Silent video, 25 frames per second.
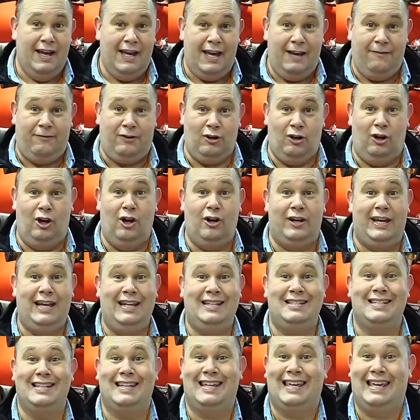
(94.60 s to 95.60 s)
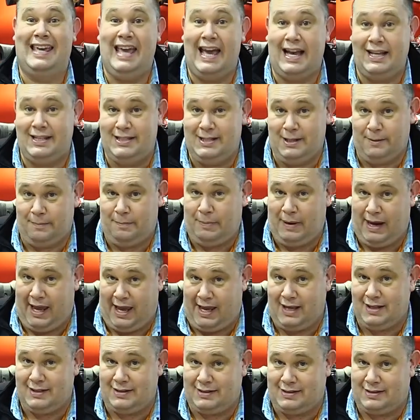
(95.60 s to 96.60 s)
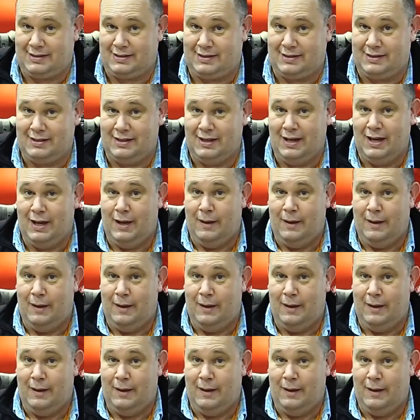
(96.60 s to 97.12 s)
if you're looking to get a Blitz